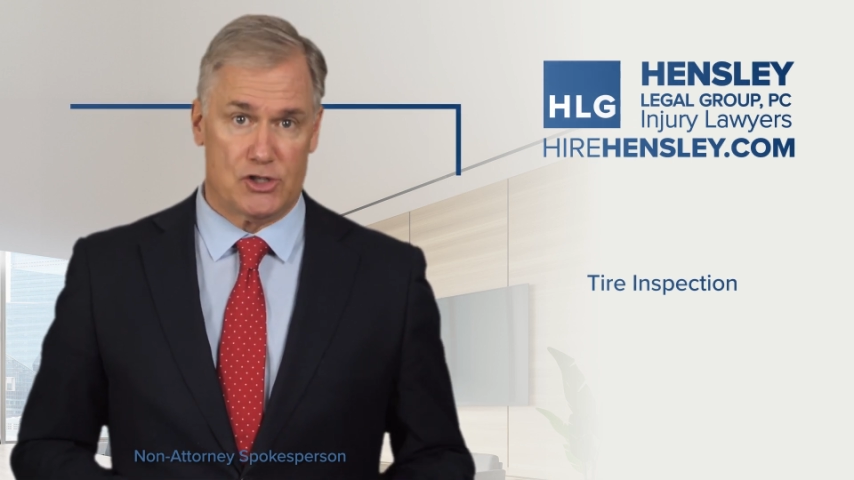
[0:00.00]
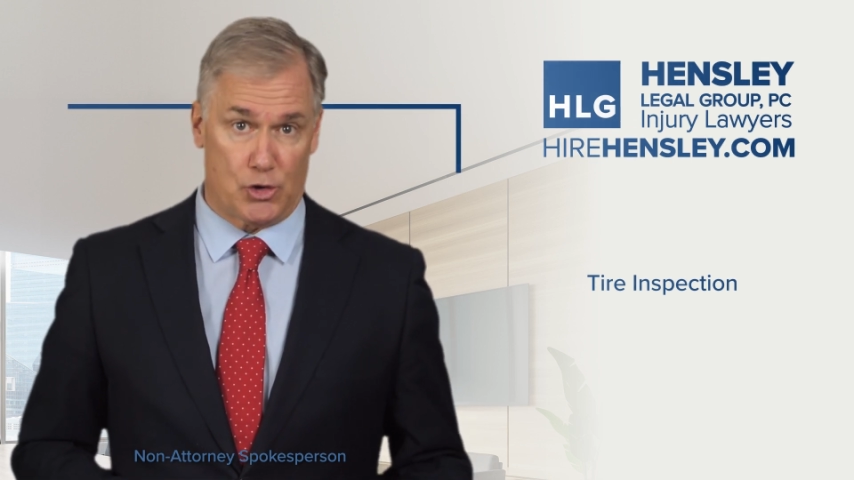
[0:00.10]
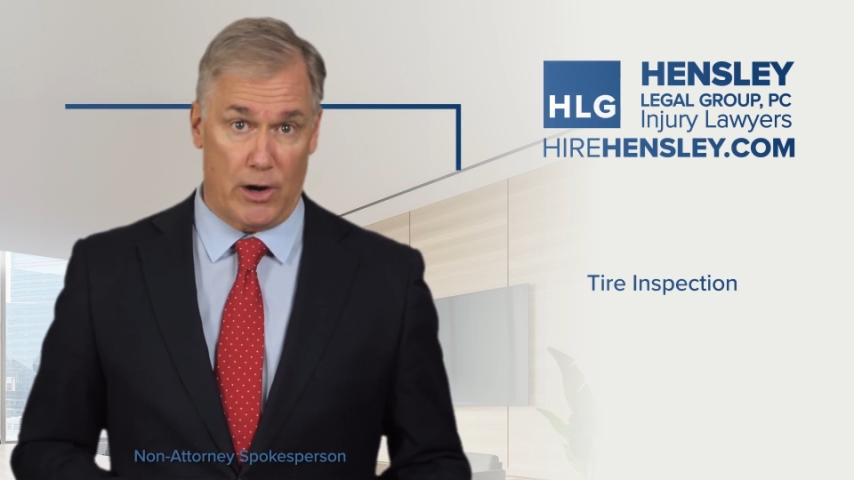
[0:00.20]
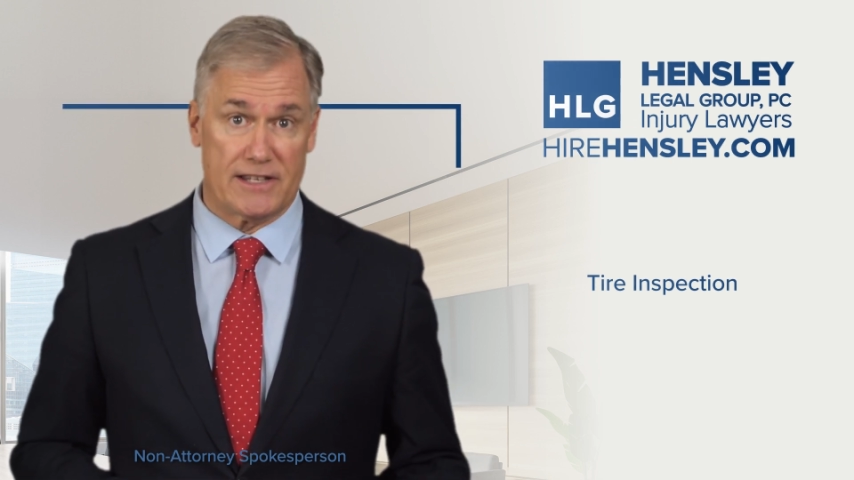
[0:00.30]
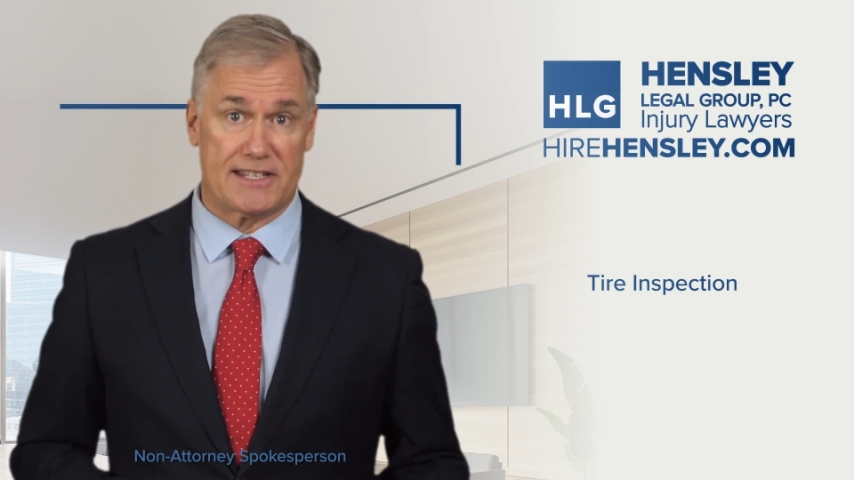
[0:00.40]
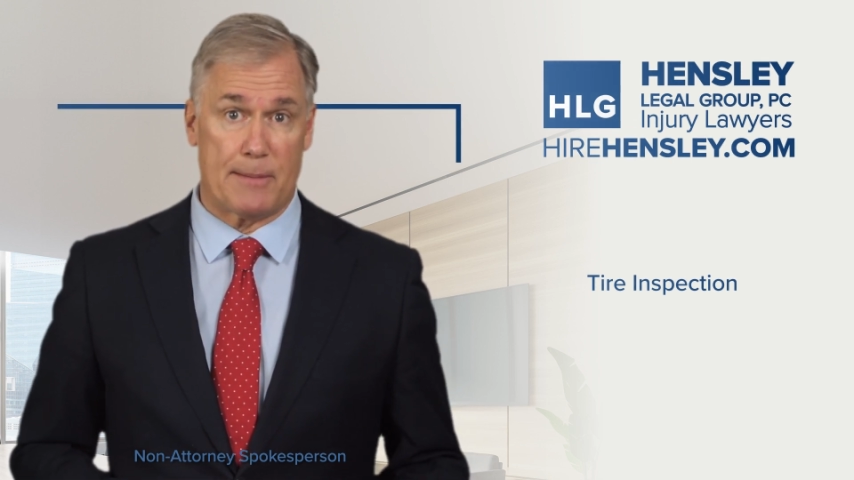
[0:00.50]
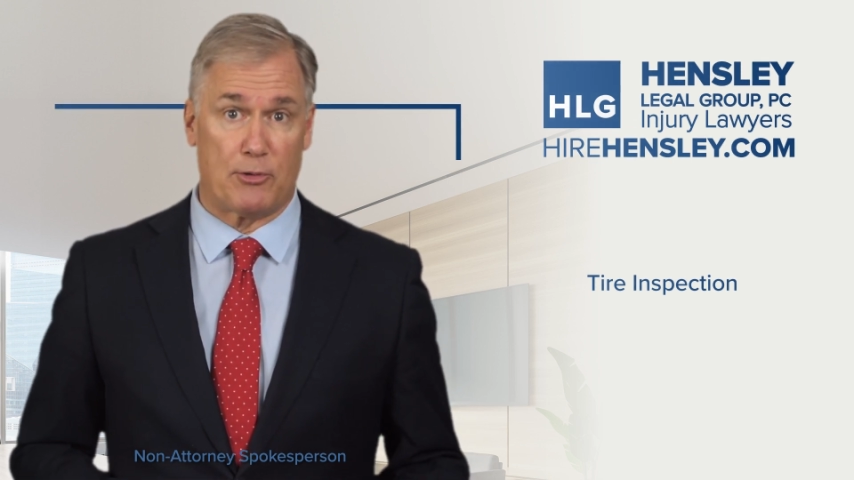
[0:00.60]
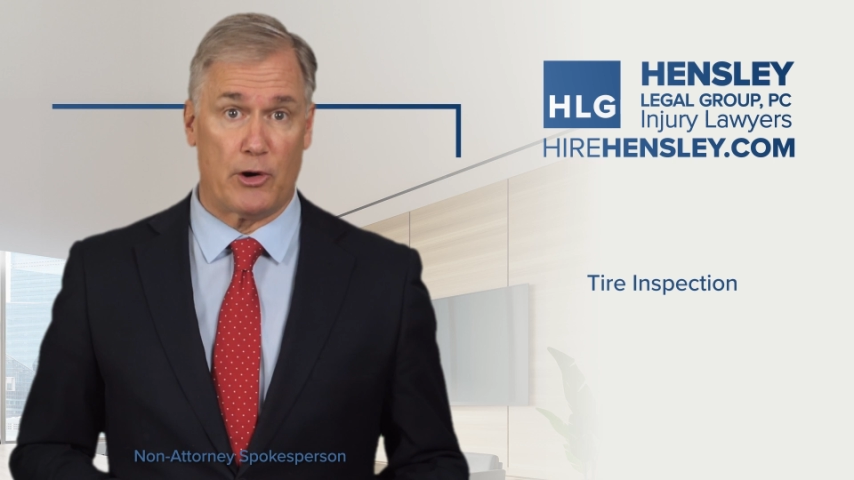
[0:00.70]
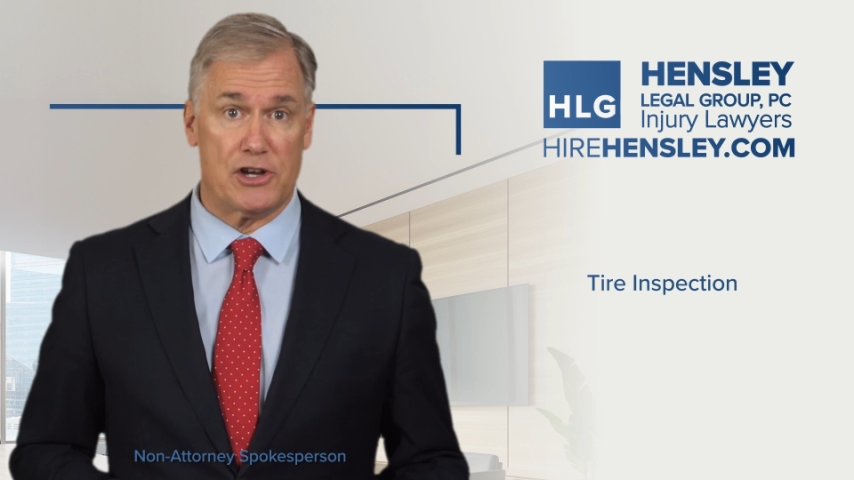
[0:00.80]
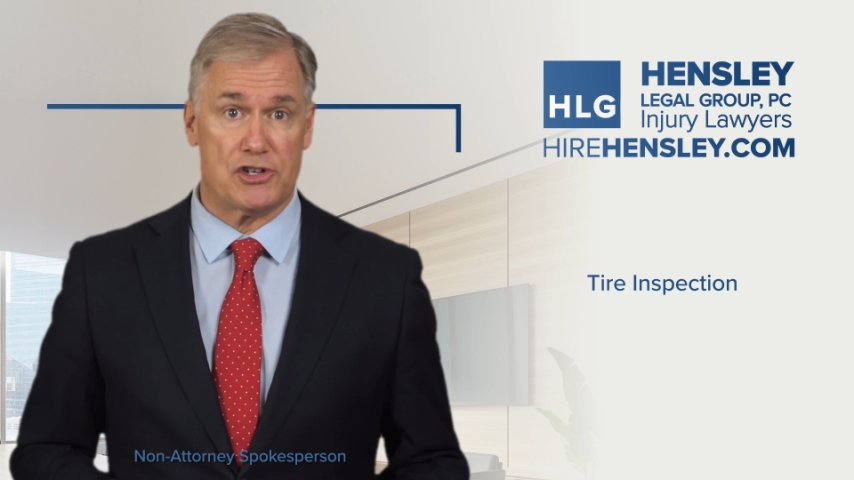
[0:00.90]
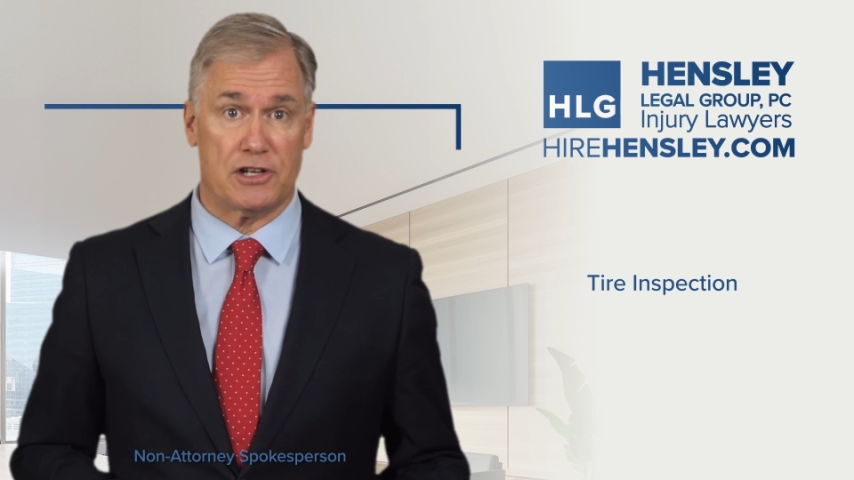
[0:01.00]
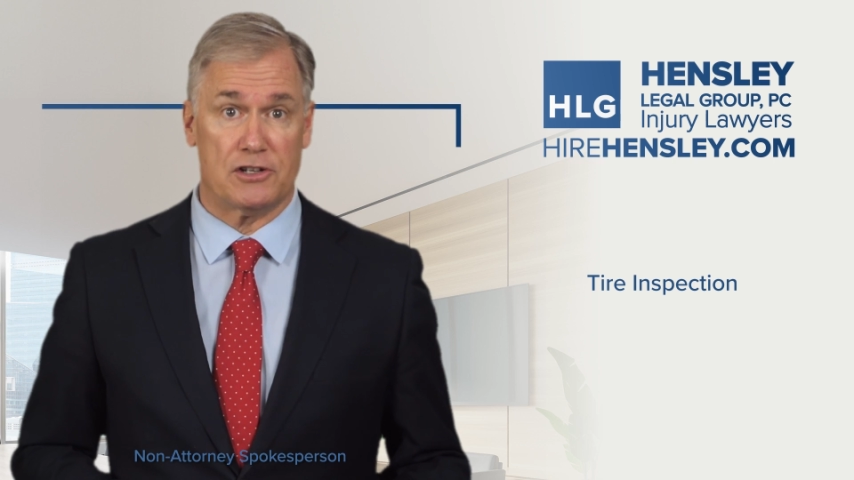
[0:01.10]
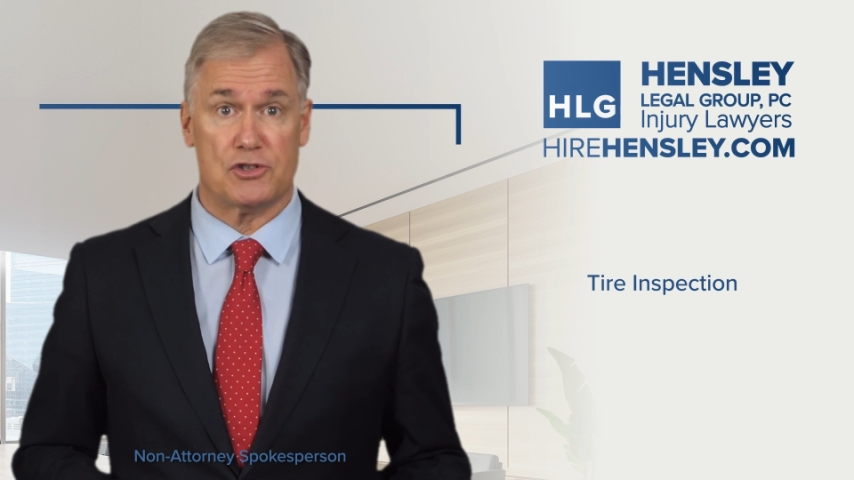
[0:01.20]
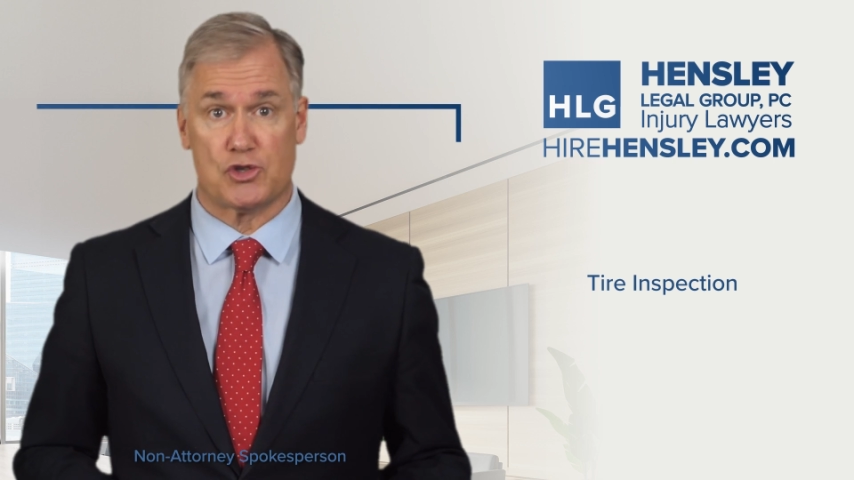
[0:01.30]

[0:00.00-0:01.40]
tread separation,